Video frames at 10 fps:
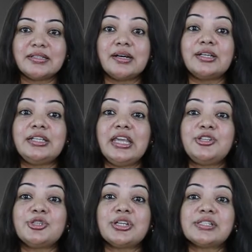A
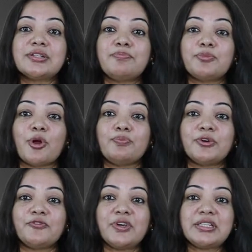teacher is a
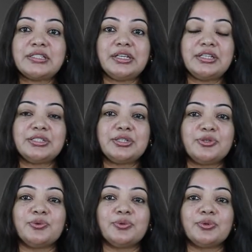proper face reader
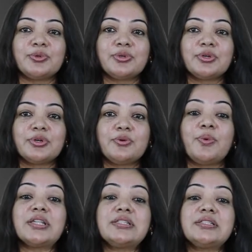too.
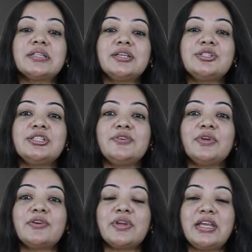Once she
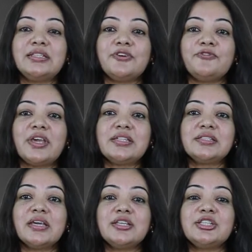will read the
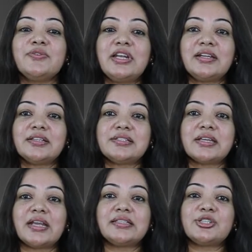face, she will
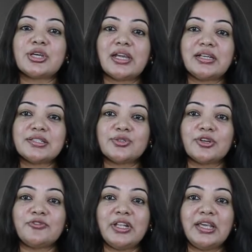understand the child is
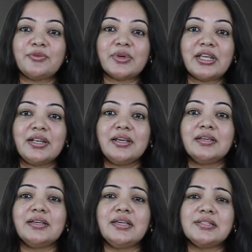not feeling well,
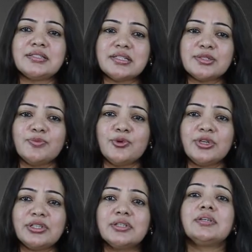he is
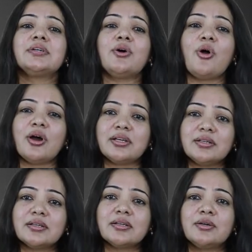dismood, or
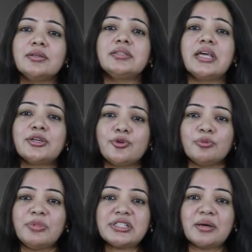there
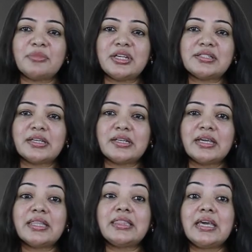could be some reason.
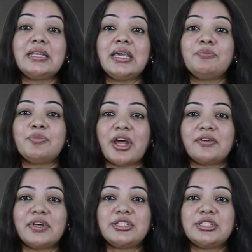Then in
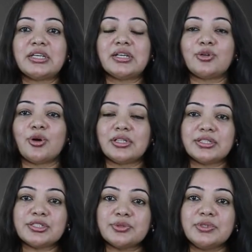private she can call
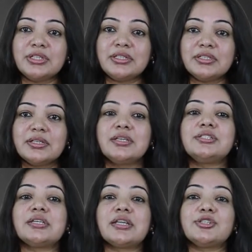the student,
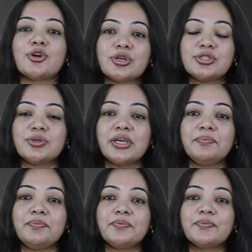she can talk to him,